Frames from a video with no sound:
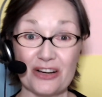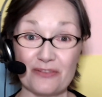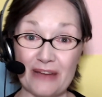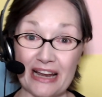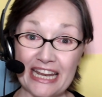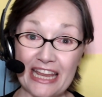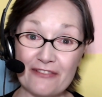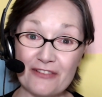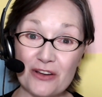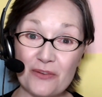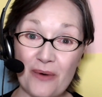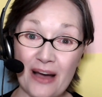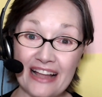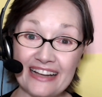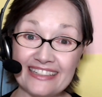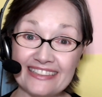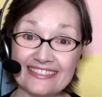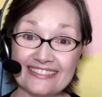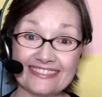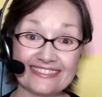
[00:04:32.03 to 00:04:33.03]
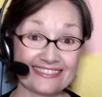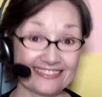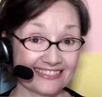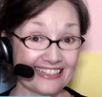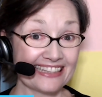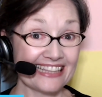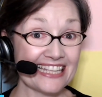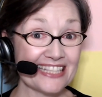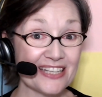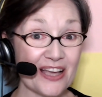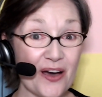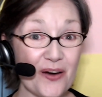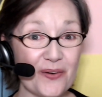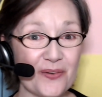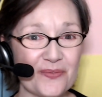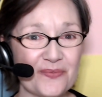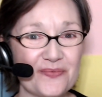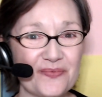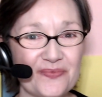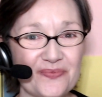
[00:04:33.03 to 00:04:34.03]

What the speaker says: Ready, everyone? Let's go.